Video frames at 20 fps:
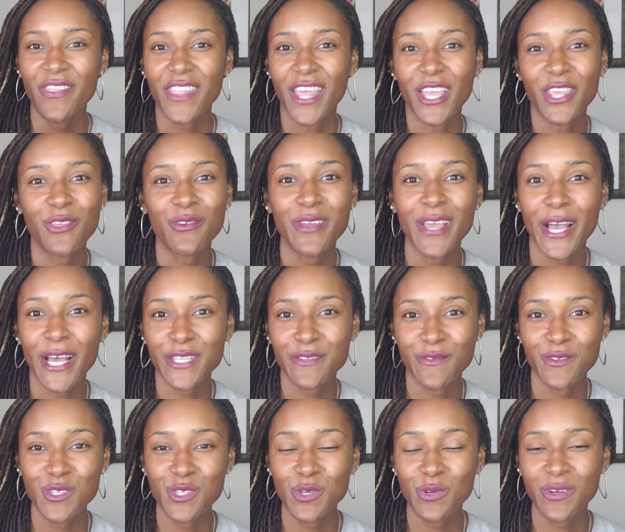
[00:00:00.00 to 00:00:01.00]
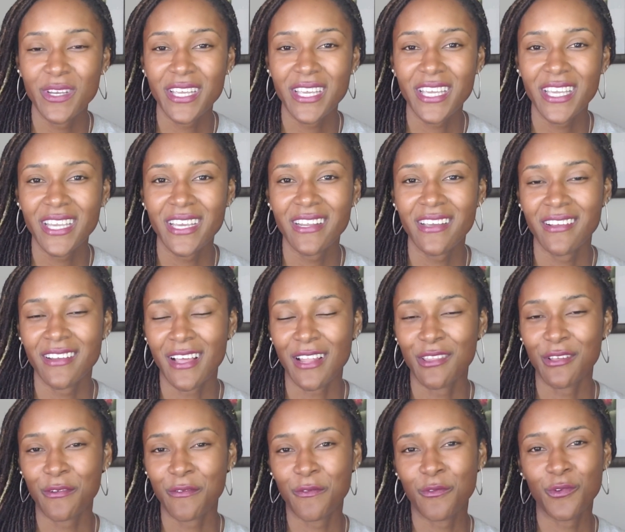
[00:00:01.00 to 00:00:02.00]
Thank you guys for tuning in, and I
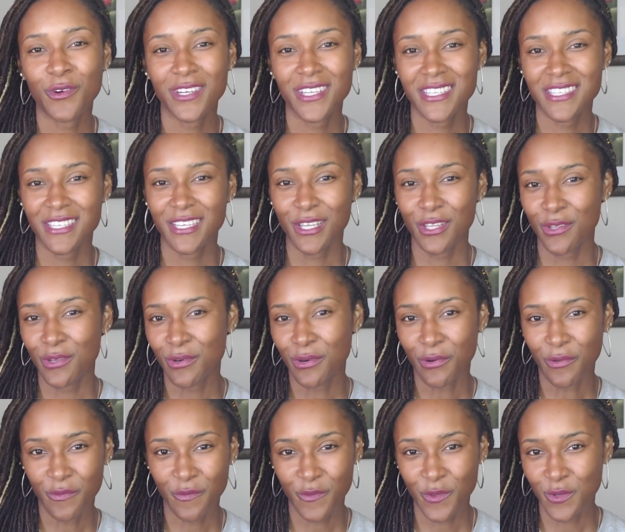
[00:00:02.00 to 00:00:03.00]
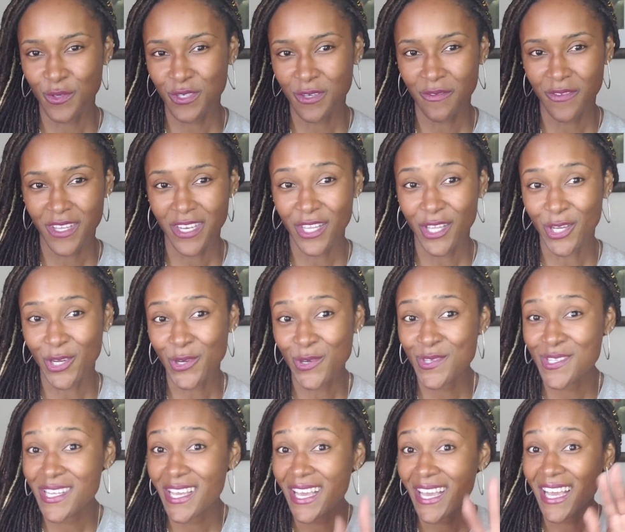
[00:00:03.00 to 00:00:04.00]
look forward to seeing you on future
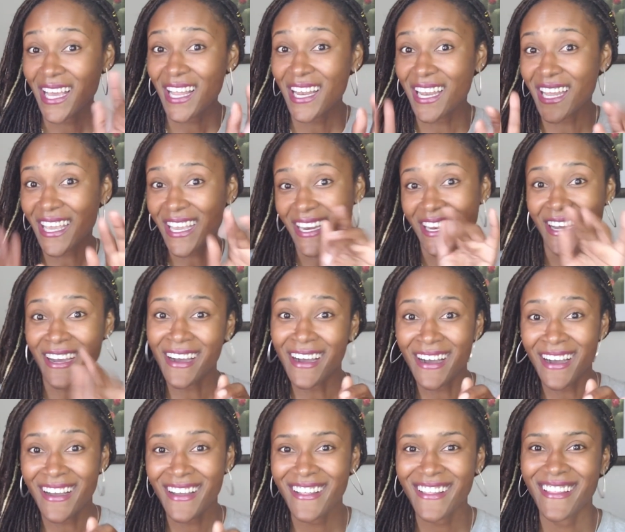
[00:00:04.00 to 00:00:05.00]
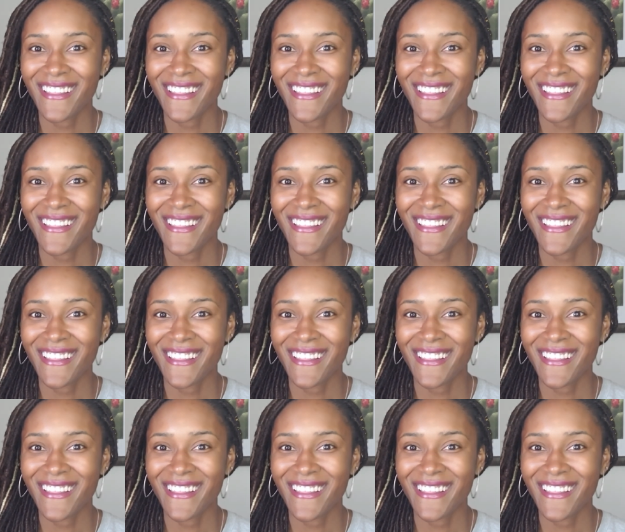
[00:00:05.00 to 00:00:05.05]
videos. Later.